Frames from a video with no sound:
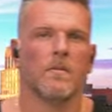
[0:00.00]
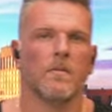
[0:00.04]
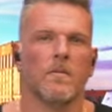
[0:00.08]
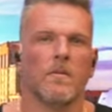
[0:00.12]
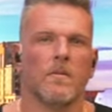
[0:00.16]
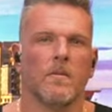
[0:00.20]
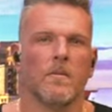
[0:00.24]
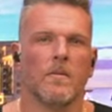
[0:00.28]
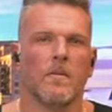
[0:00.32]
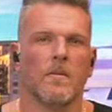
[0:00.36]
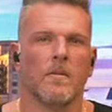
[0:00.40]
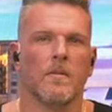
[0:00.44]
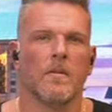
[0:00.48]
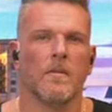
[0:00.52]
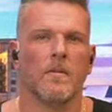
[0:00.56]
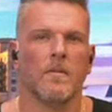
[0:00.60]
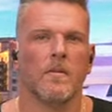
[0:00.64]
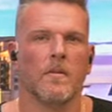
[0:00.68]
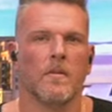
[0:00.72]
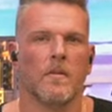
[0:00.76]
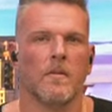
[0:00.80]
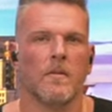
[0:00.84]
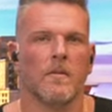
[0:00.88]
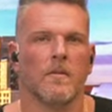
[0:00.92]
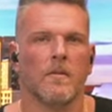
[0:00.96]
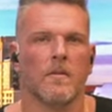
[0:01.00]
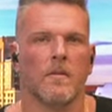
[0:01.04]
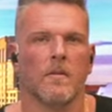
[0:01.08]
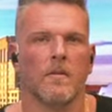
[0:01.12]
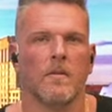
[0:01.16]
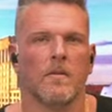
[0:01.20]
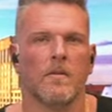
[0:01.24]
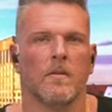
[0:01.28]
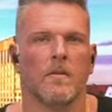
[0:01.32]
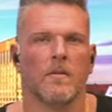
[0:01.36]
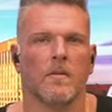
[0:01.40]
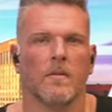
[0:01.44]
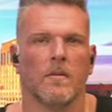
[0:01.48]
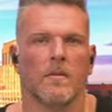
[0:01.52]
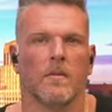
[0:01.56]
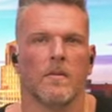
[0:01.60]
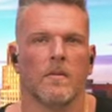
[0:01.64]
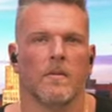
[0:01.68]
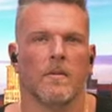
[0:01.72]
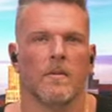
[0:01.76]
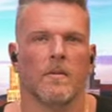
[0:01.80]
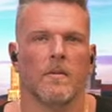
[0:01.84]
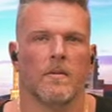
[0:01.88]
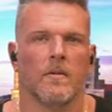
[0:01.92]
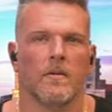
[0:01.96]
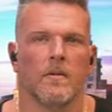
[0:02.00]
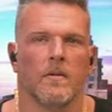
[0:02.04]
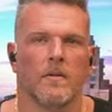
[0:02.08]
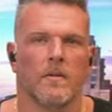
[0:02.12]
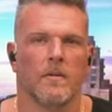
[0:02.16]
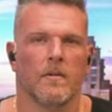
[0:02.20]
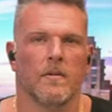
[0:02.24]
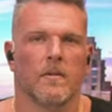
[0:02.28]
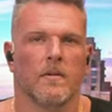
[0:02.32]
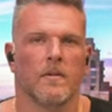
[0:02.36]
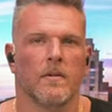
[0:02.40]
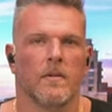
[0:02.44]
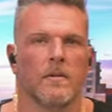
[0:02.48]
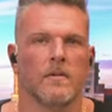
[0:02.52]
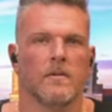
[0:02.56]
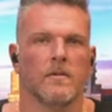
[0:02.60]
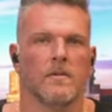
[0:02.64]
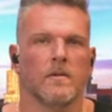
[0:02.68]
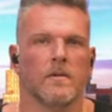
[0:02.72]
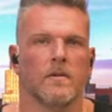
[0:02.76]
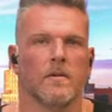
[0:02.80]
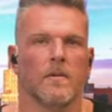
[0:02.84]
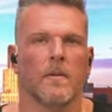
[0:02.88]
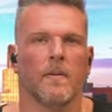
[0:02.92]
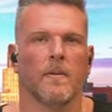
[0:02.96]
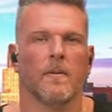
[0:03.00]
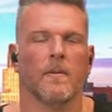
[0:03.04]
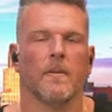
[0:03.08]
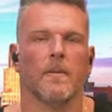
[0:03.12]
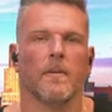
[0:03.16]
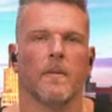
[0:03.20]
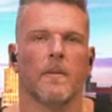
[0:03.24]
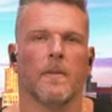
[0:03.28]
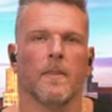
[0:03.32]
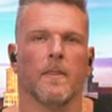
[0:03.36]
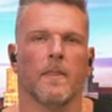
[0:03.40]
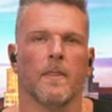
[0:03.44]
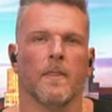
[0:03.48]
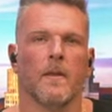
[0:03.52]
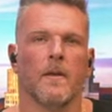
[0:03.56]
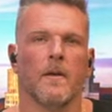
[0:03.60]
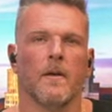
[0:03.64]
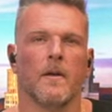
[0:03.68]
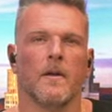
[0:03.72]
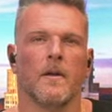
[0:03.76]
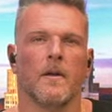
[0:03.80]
The person shown says nothing.